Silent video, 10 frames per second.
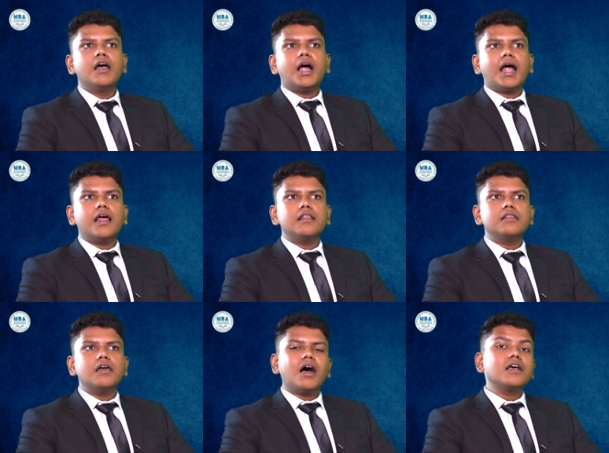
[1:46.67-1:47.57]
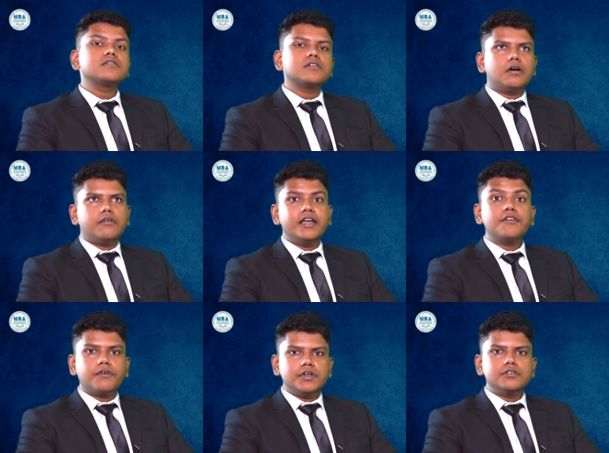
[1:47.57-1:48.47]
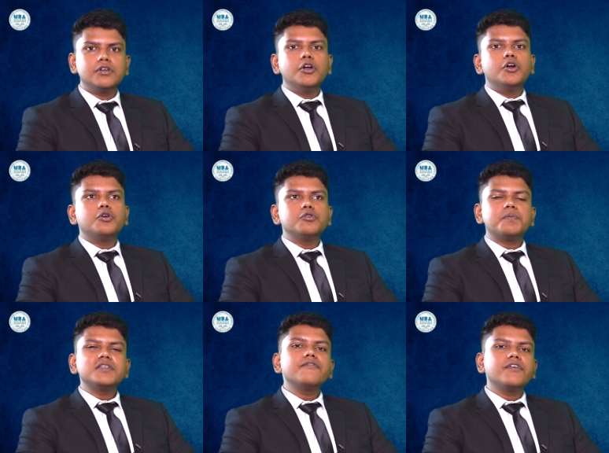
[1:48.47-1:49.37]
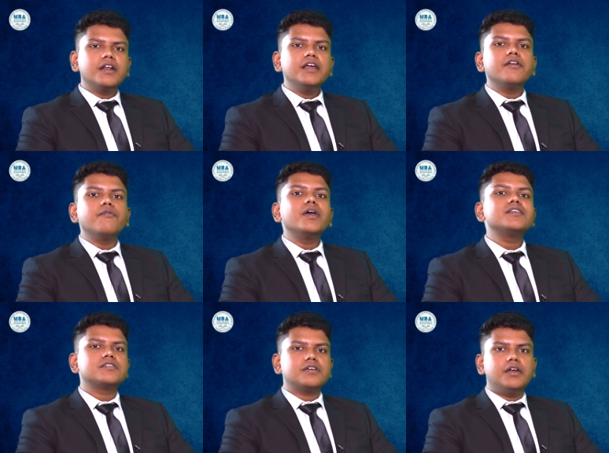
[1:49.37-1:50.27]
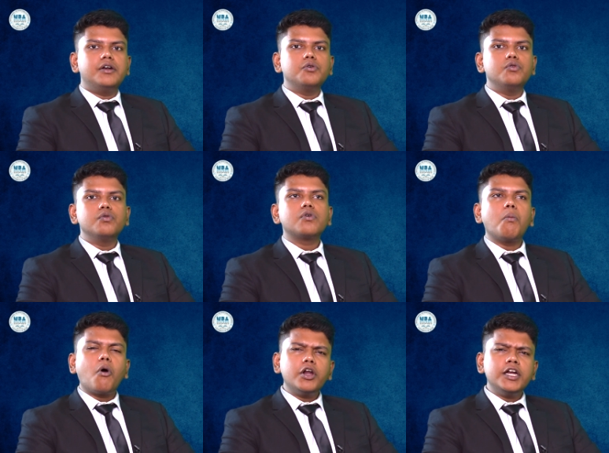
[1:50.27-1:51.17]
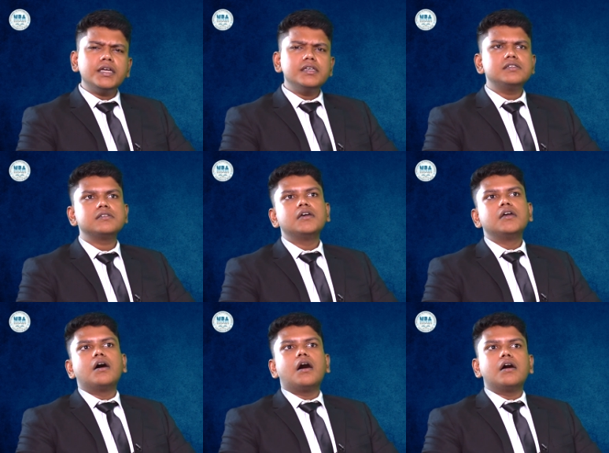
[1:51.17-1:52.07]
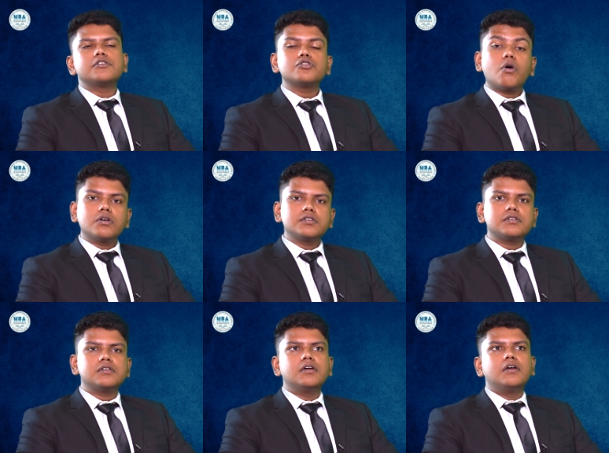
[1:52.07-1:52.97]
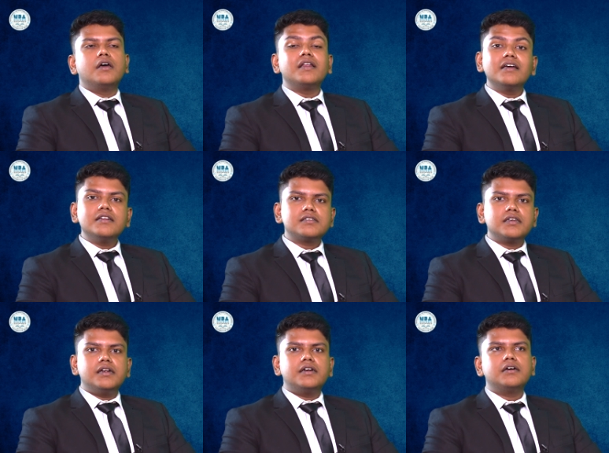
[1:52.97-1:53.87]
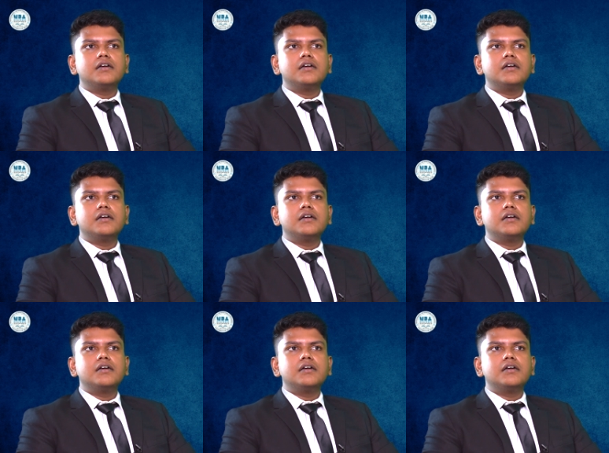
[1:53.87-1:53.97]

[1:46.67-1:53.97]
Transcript: and they ask uh, hedge funds to specifically invest into commodities uh, stocks real estate